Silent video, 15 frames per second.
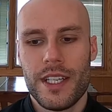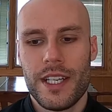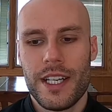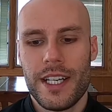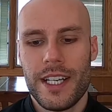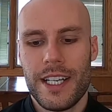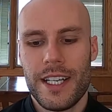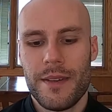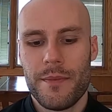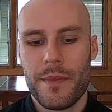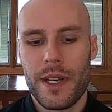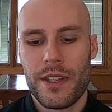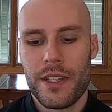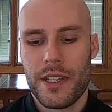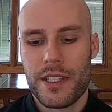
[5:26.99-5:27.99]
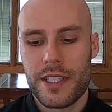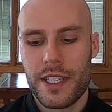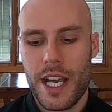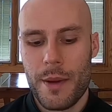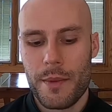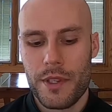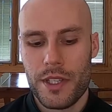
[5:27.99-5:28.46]
I think it's a
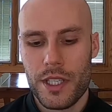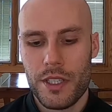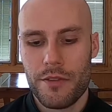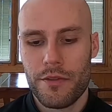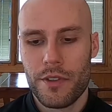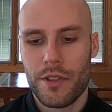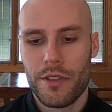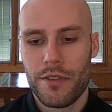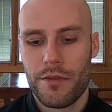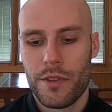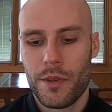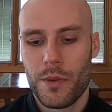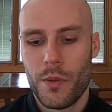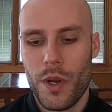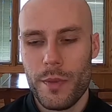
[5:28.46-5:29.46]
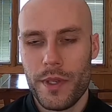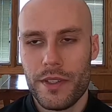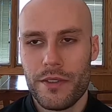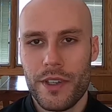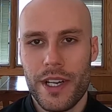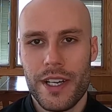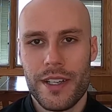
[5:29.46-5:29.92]
common thing for
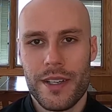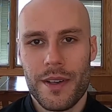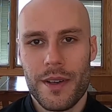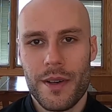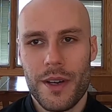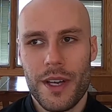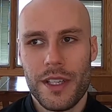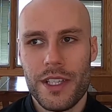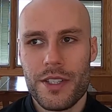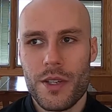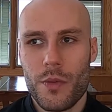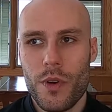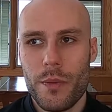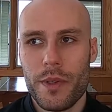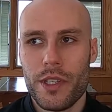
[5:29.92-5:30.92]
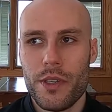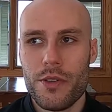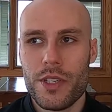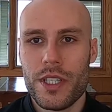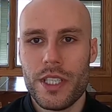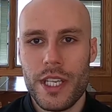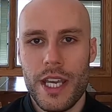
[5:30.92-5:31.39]
women, right? Or at least a woman
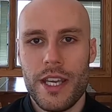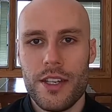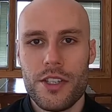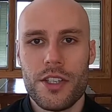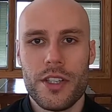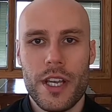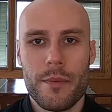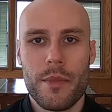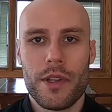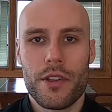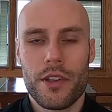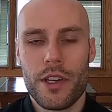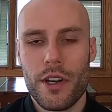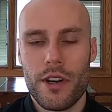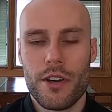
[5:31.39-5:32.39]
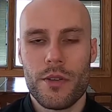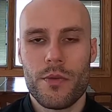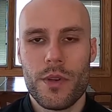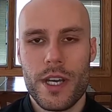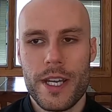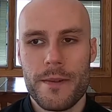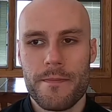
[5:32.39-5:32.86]
who's engaged in that motherly heart
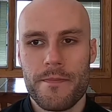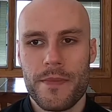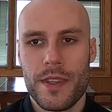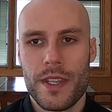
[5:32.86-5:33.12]
way.